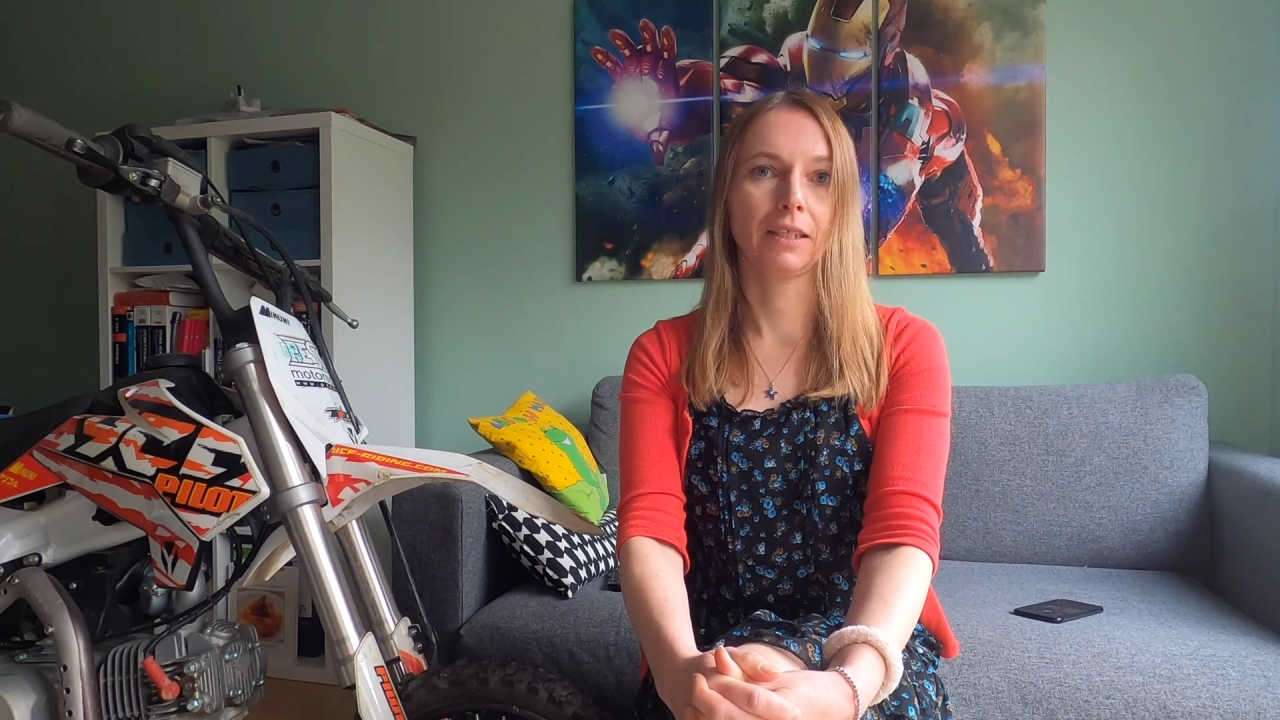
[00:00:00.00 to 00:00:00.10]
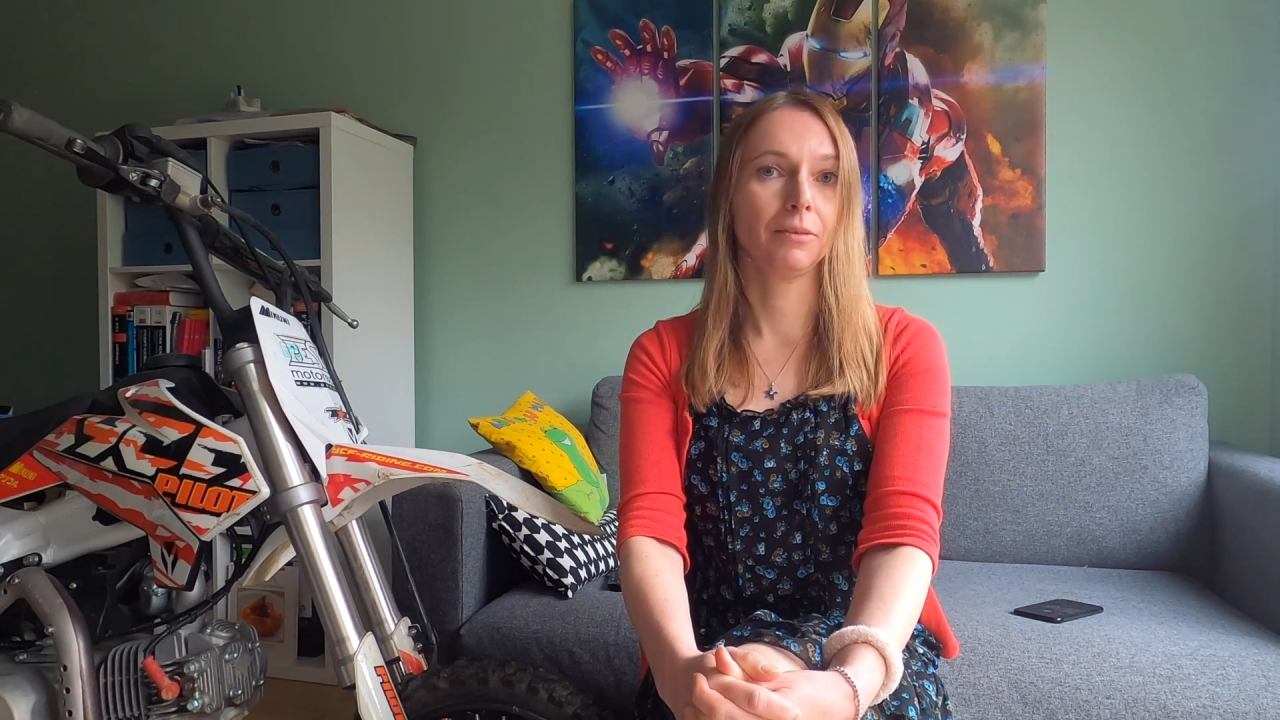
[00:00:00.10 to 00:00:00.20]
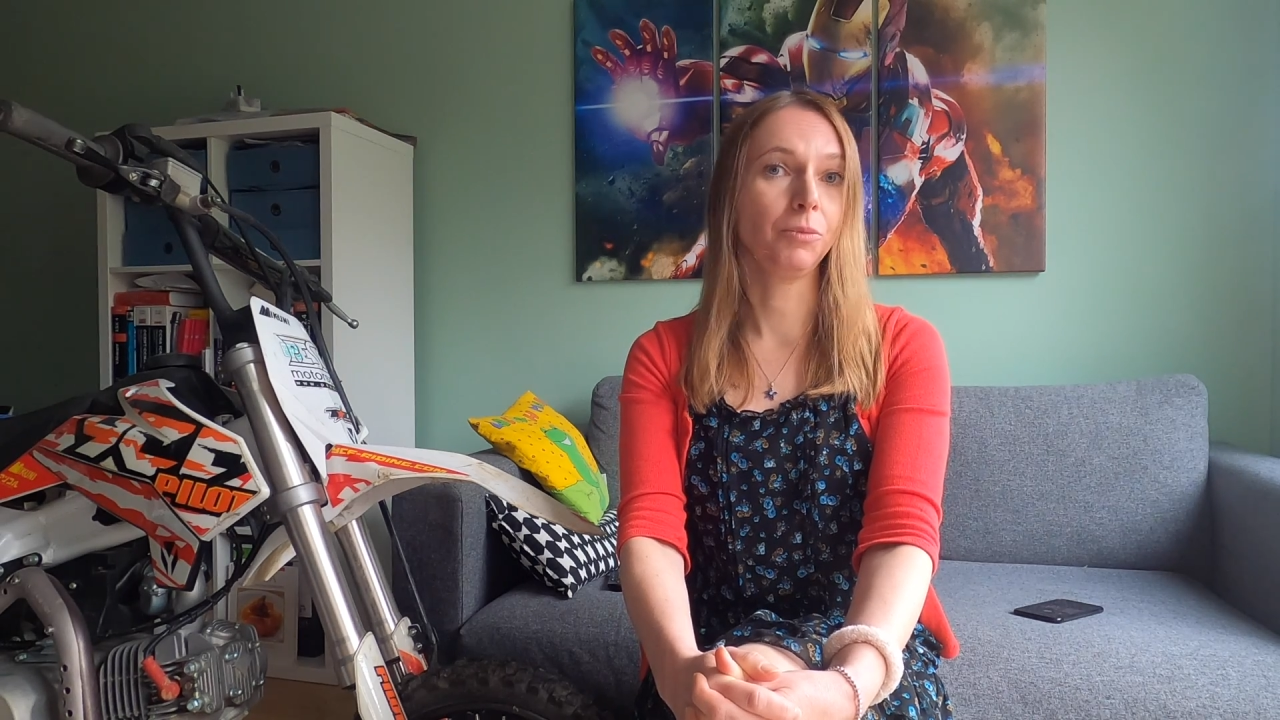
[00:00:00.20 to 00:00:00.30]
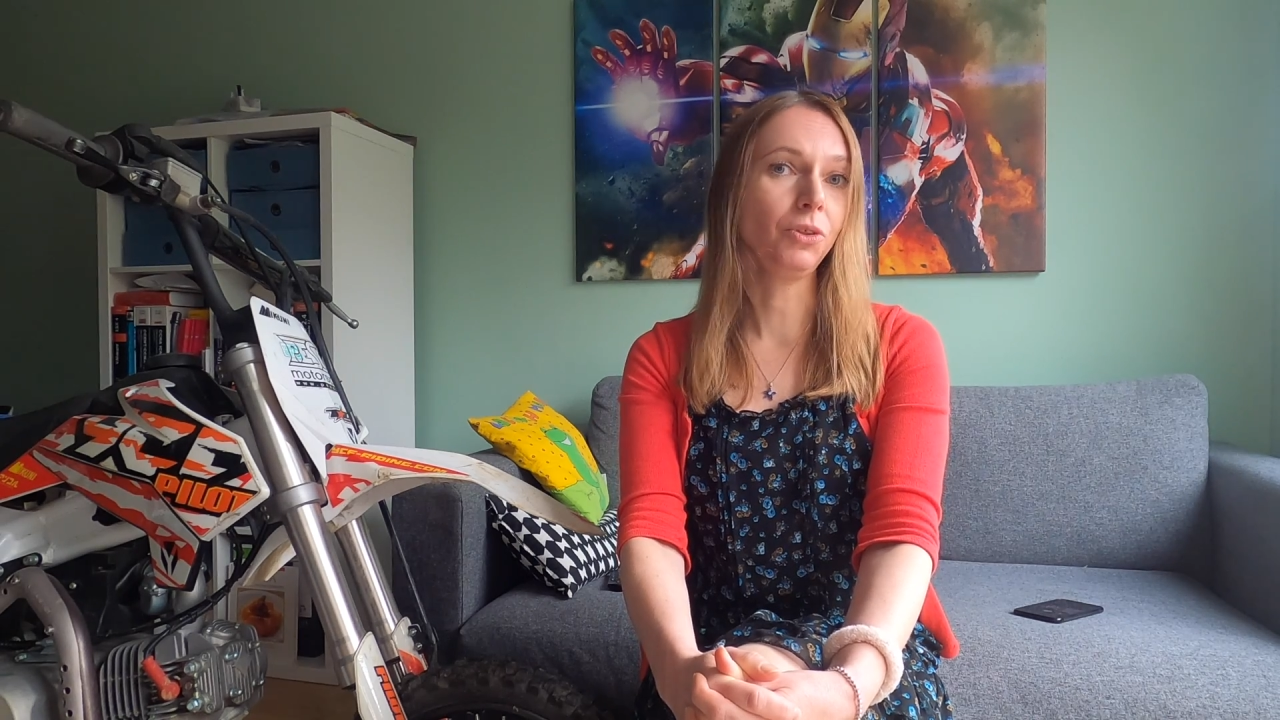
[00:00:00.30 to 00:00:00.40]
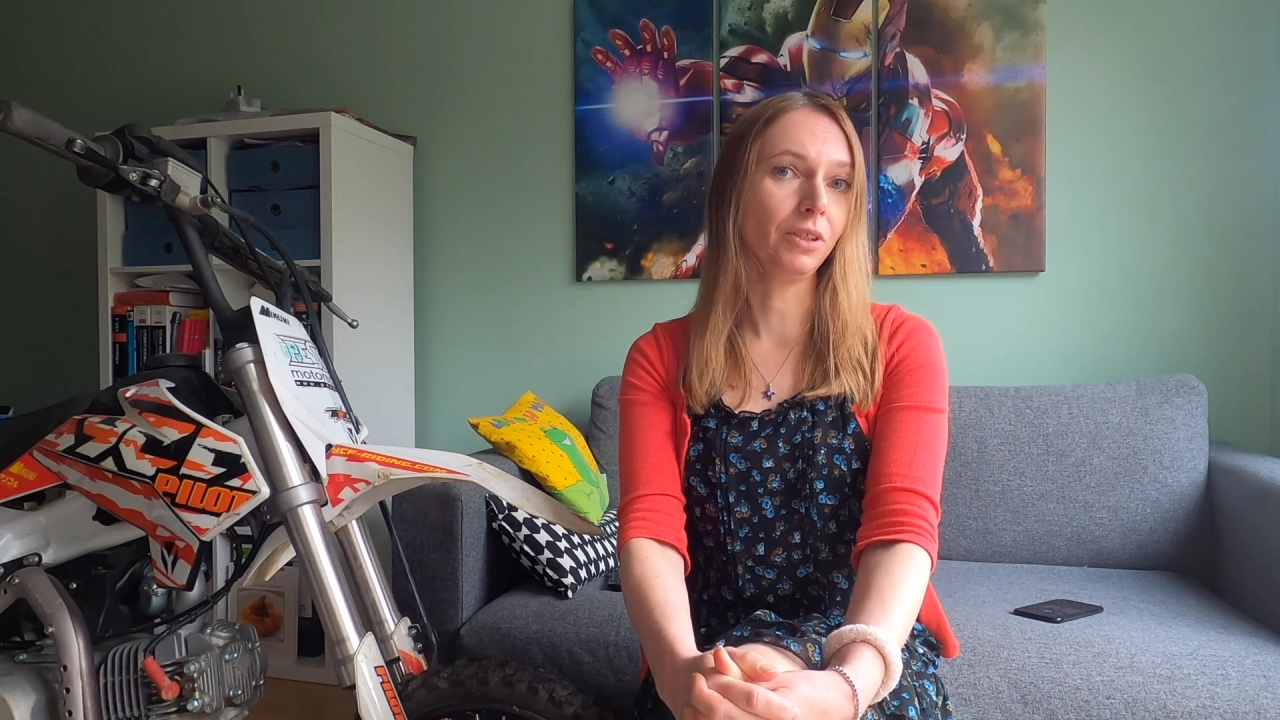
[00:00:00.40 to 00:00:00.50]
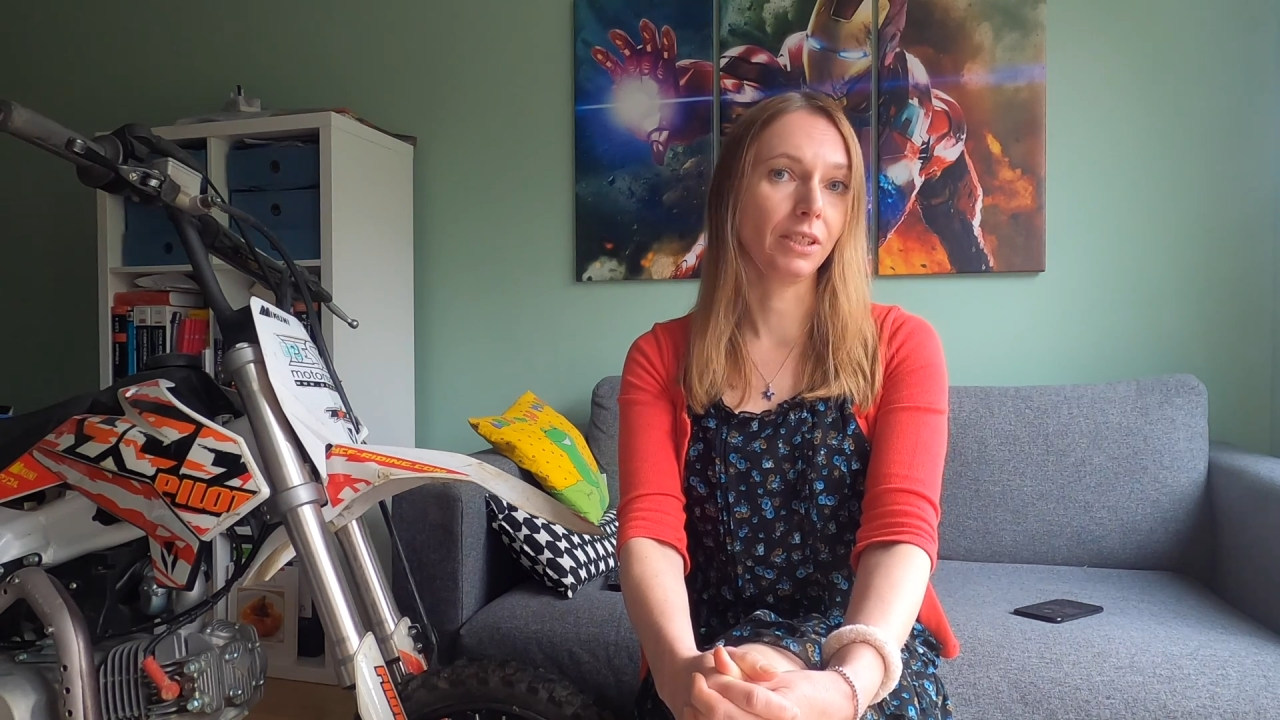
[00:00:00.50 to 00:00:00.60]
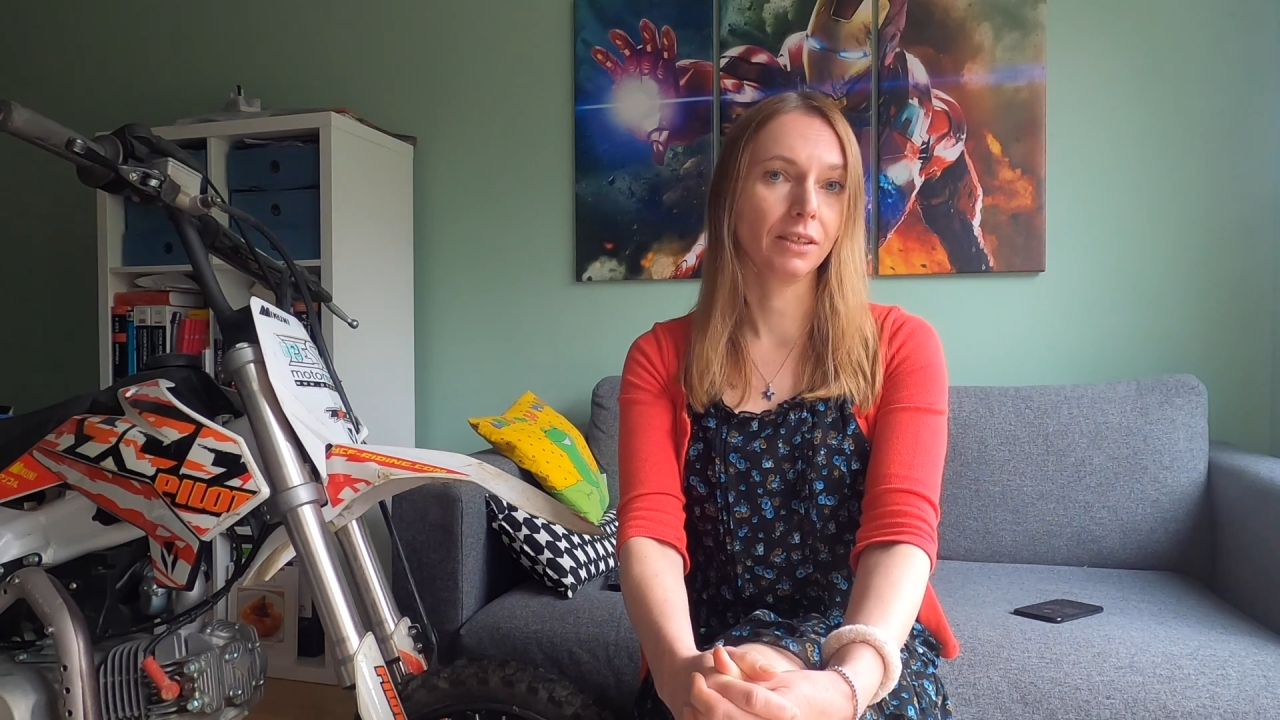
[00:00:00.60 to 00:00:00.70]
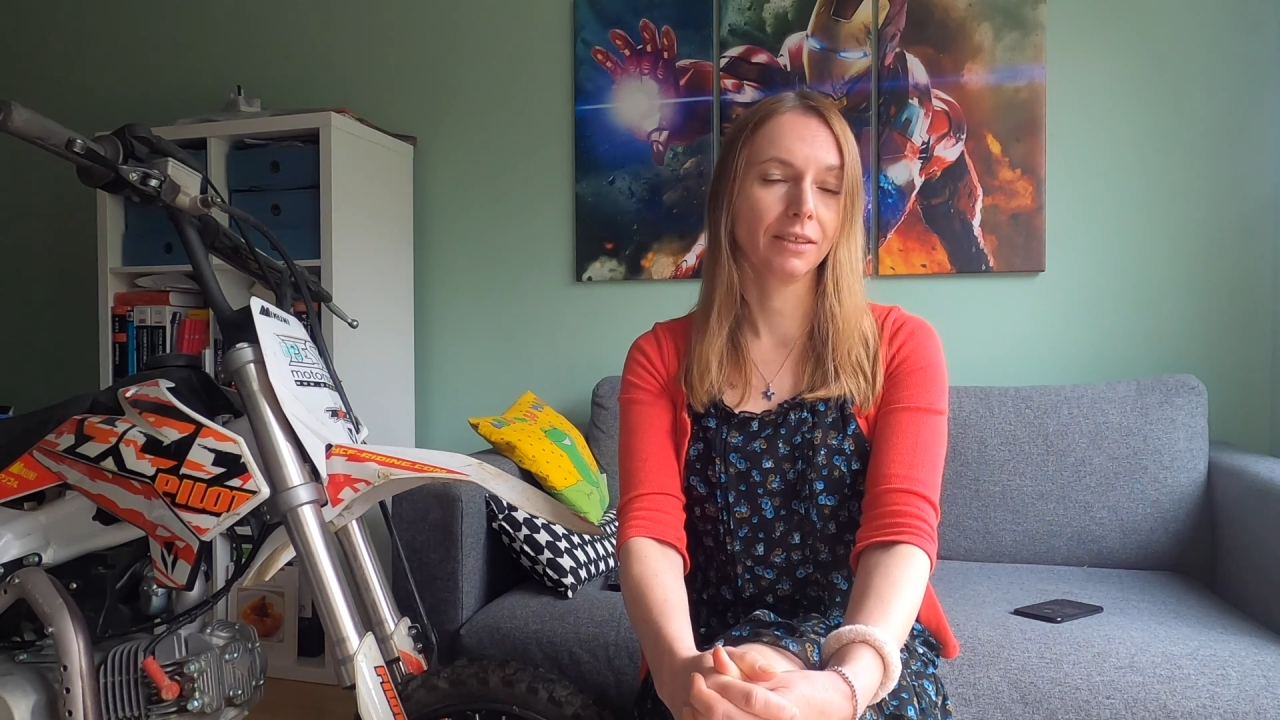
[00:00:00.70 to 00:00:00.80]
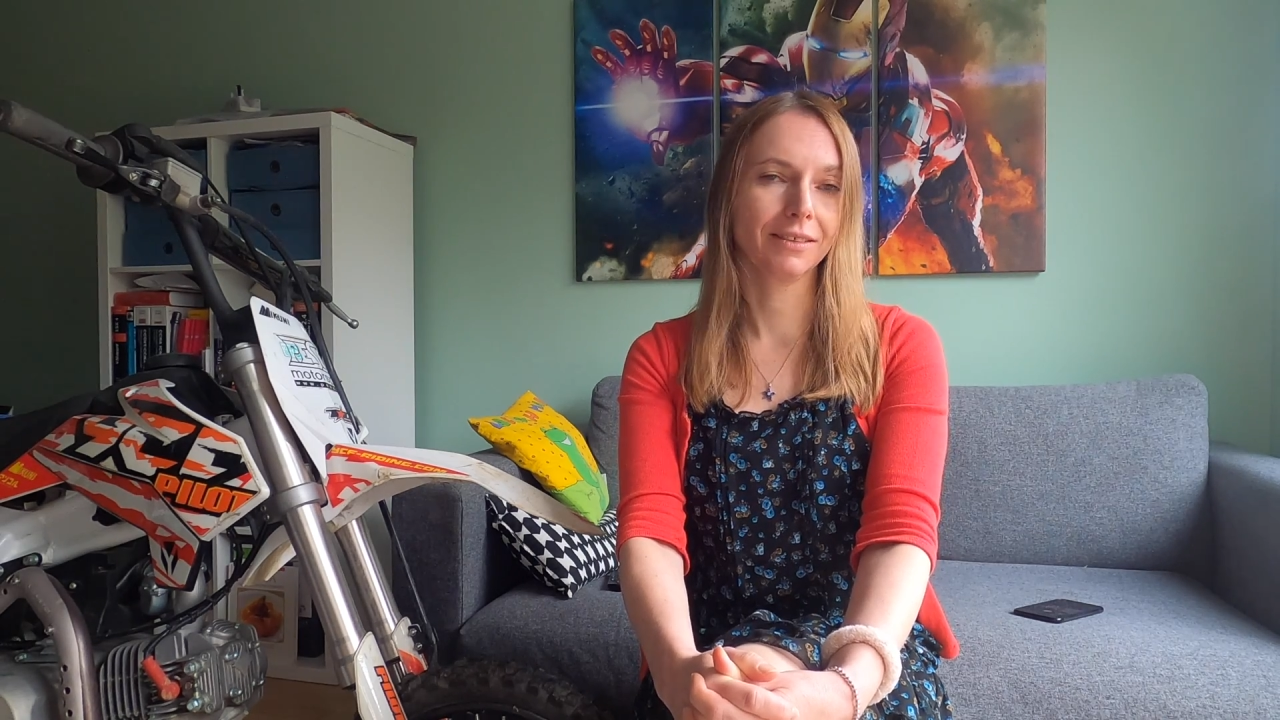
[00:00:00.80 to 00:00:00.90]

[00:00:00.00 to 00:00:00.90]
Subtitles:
at Munich.